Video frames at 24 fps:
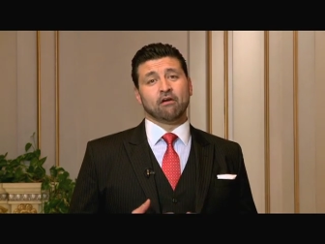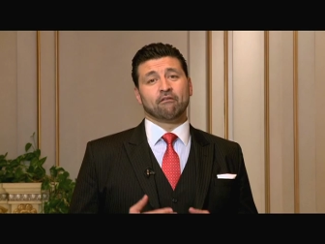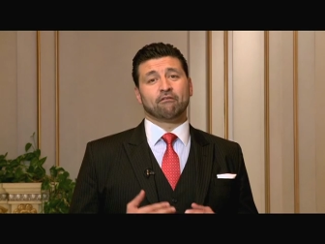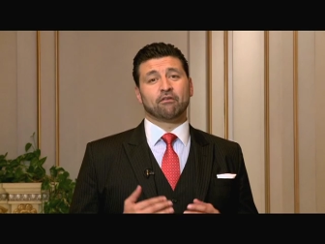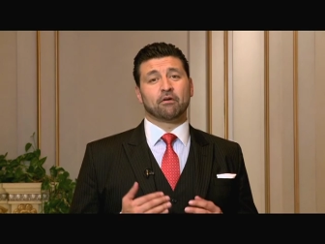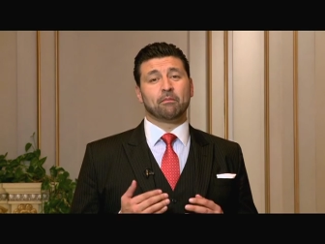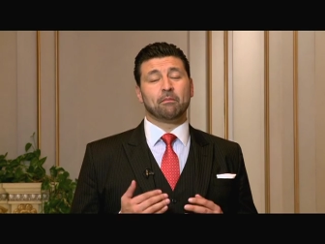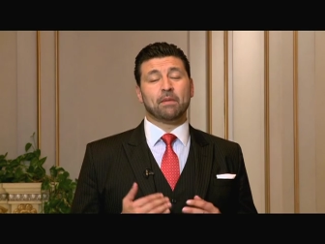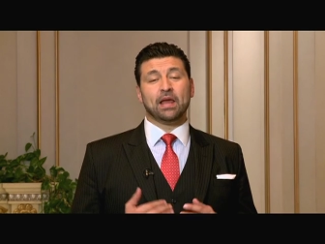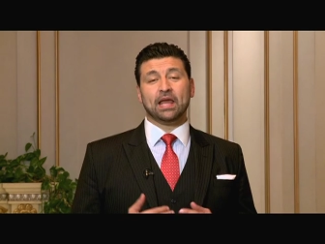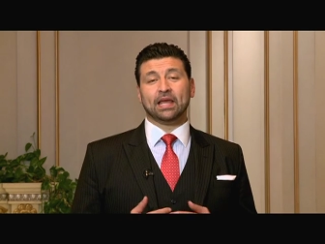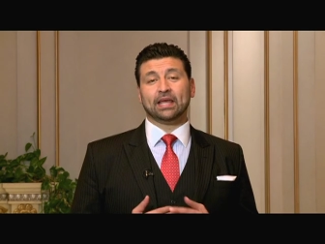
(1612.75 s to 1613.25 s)

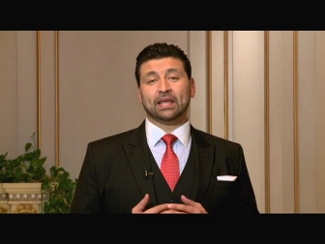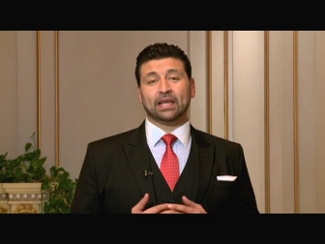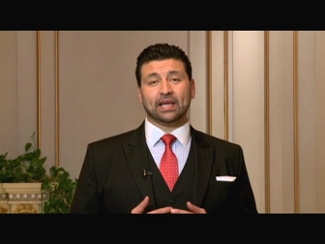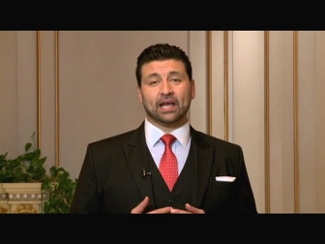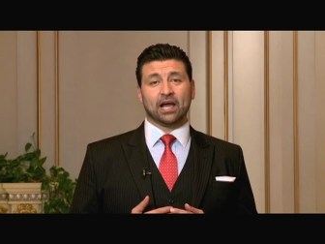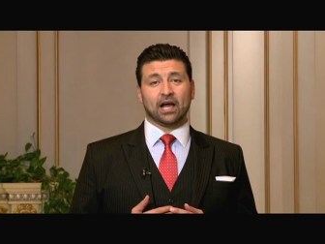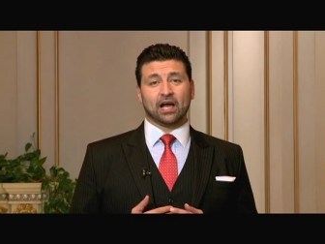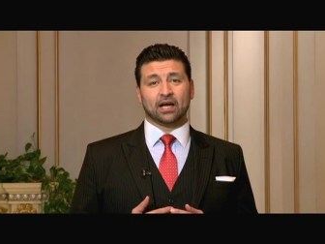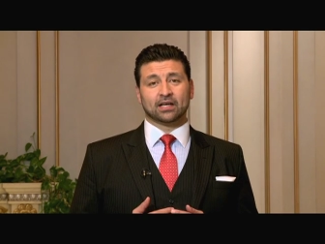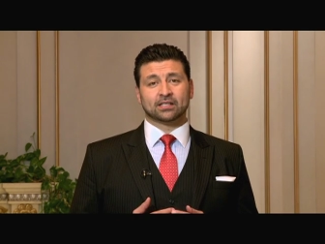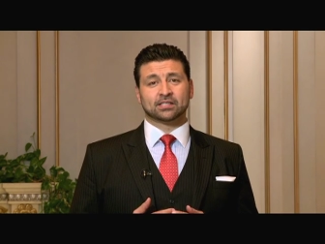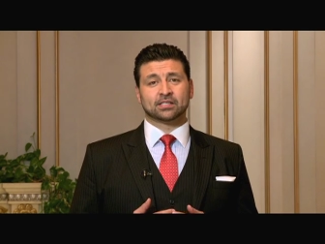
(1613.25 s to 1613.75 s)
for making
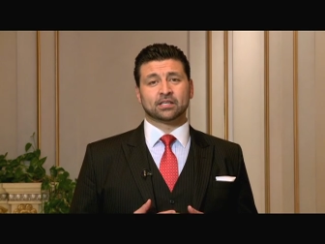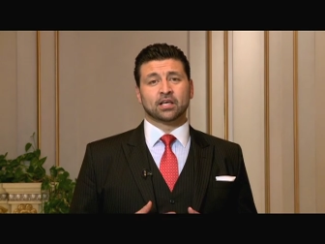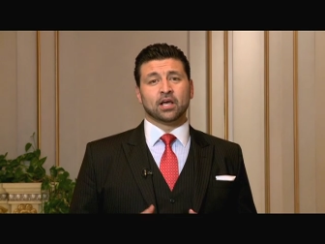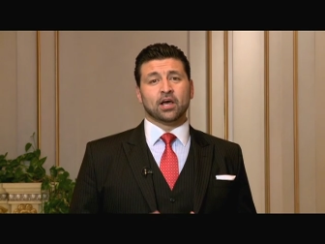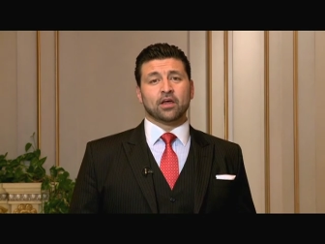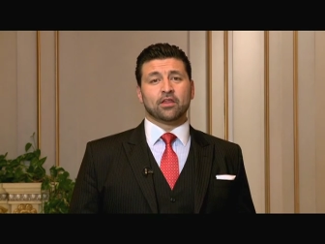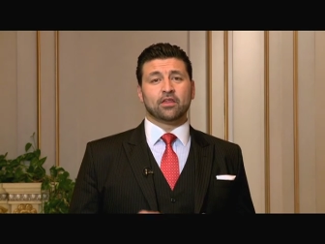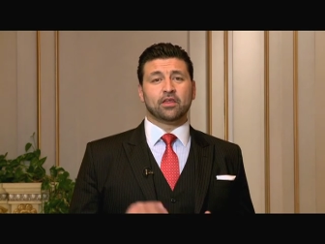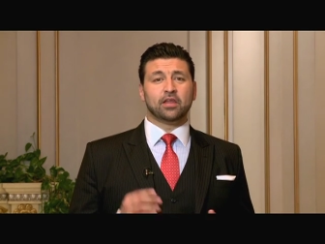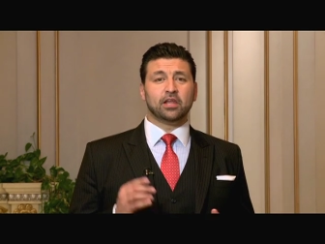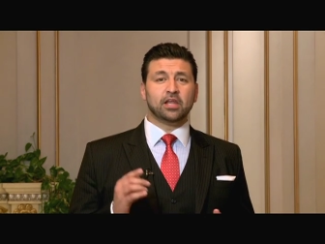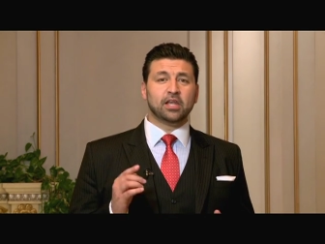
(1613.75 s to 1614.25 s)
us
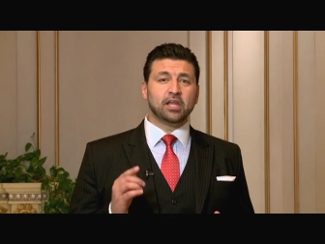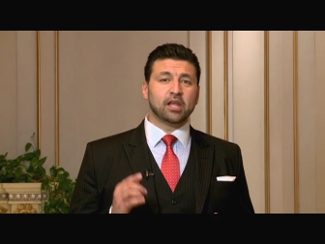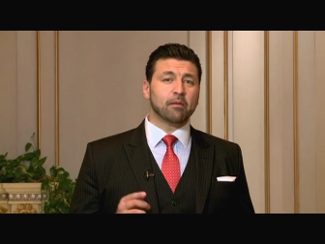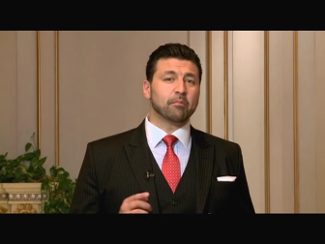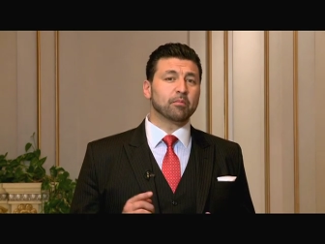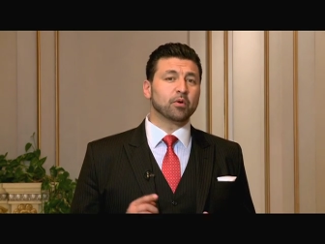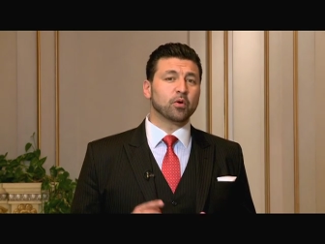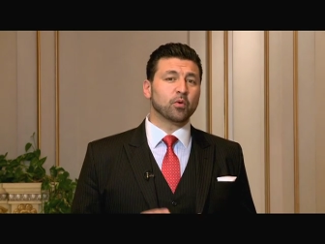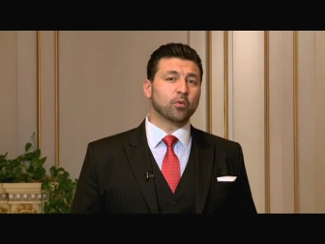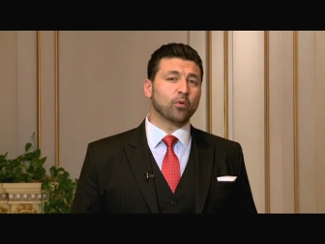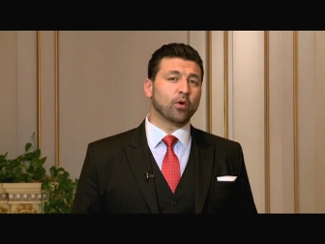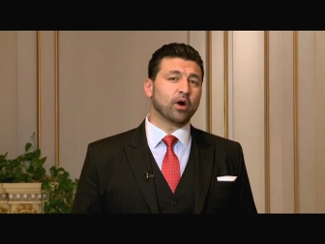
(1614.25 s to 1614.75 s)
the
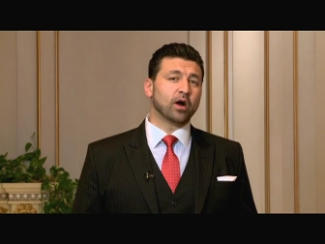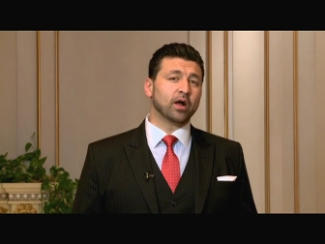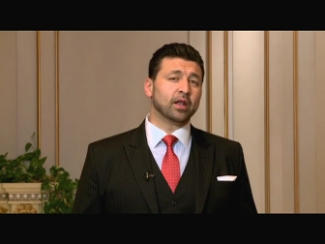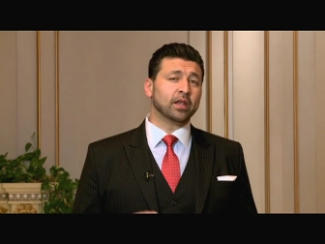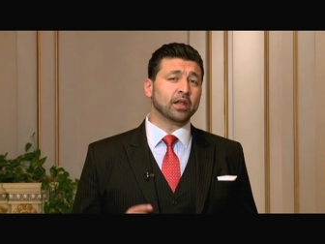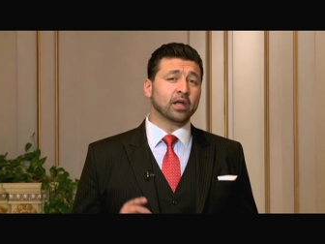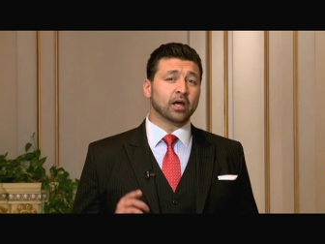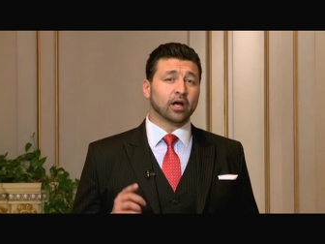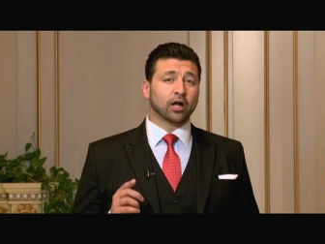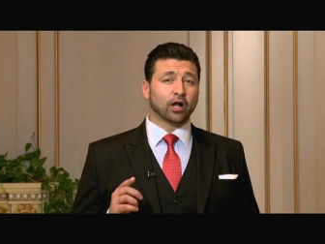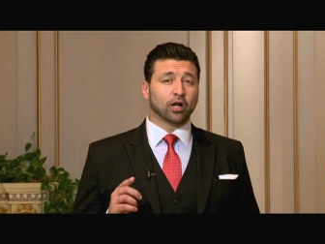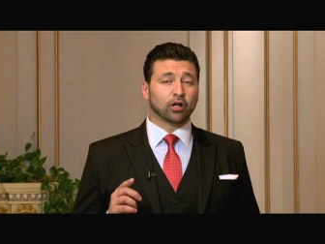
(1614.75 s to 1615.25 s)
number
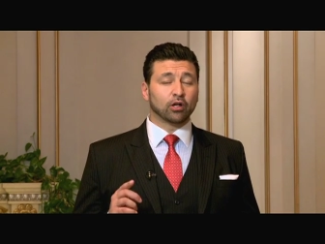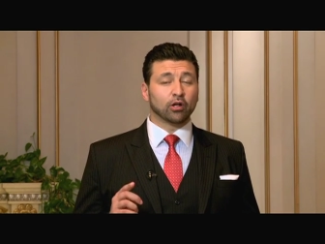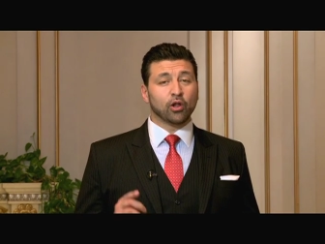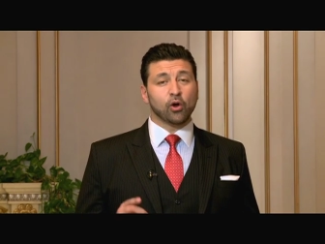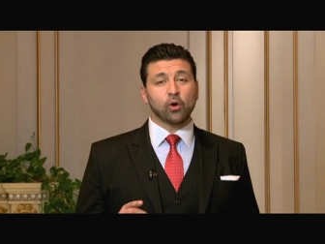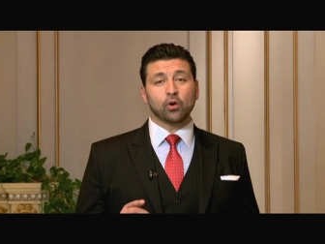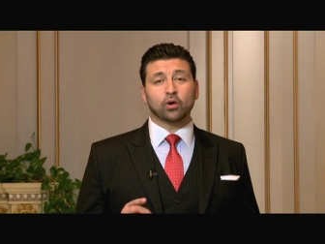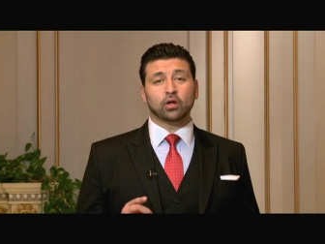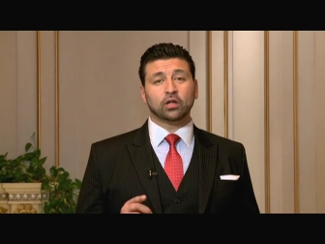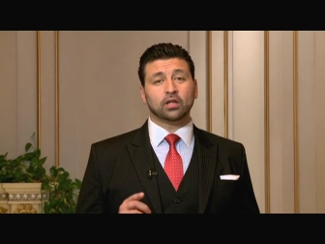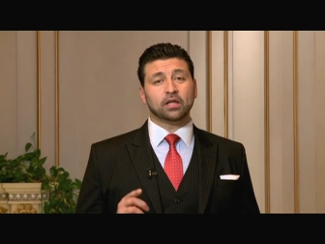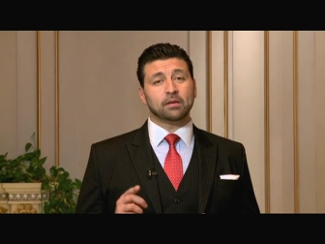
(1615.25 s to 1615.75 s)
one
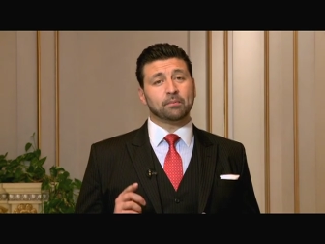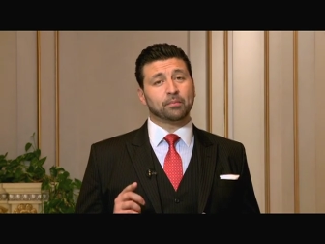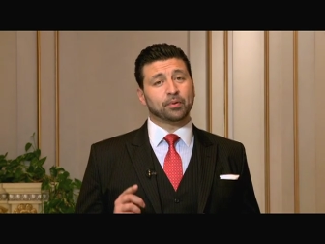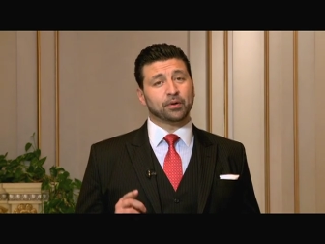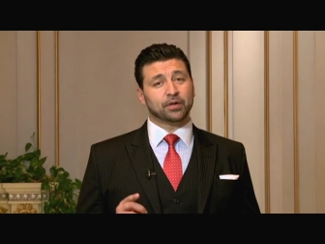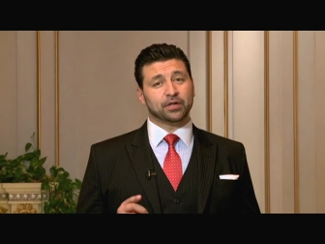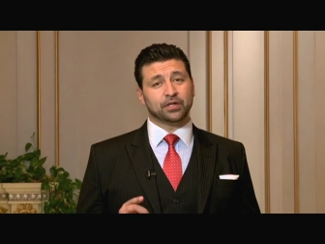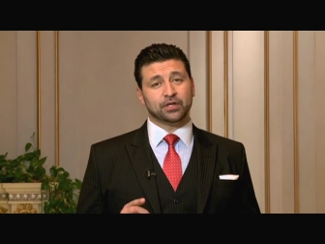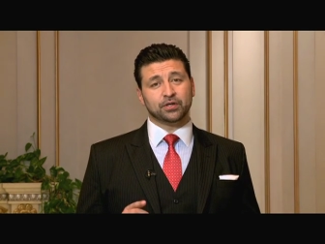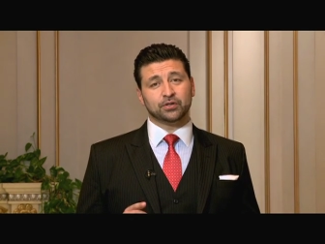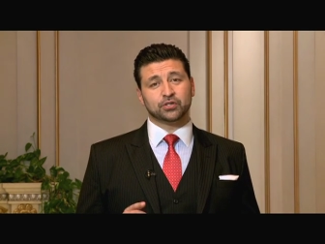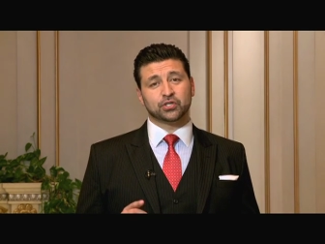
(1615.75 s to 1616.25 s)
locally
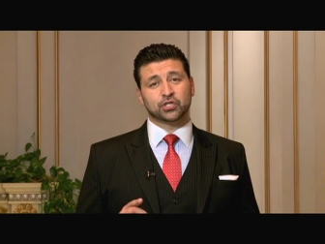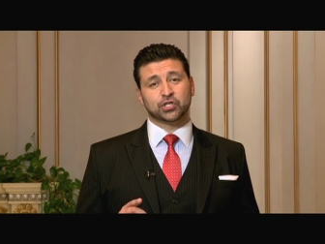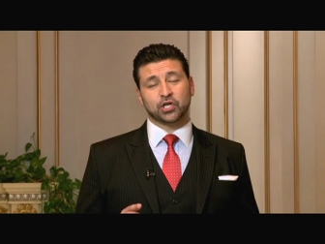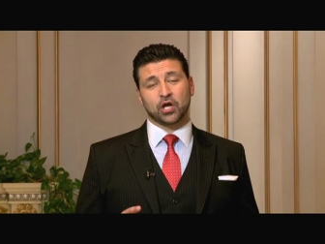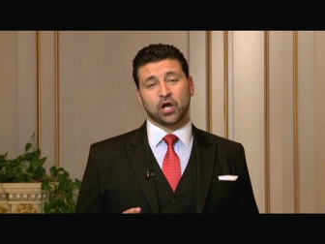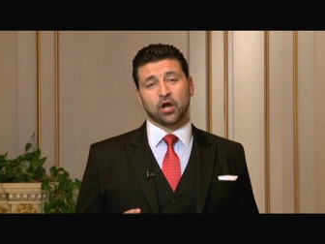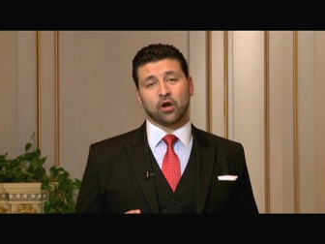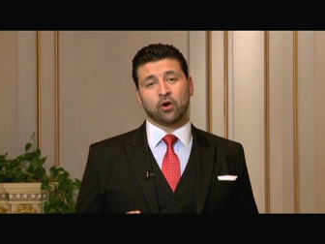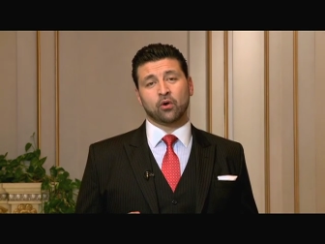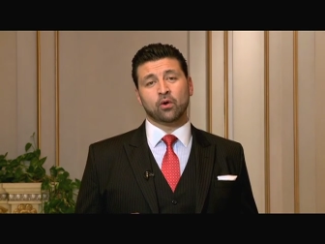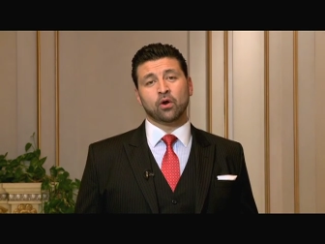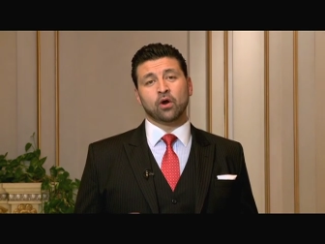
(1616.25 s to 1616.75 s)
produced
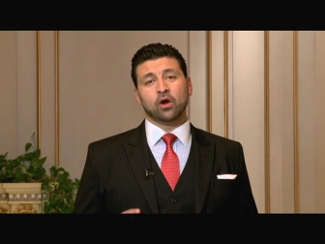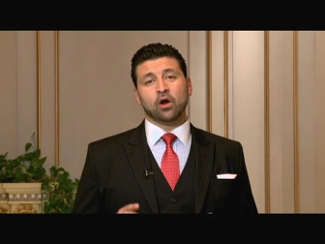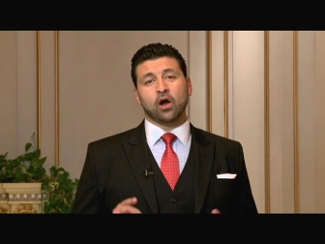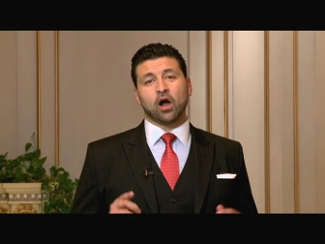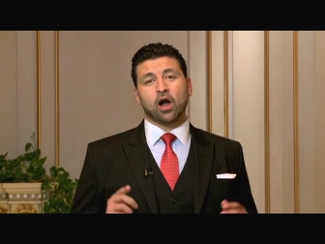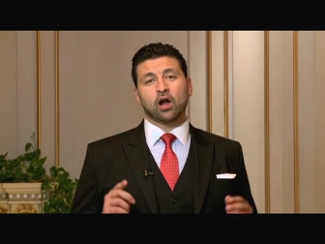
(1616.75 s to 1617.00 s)
show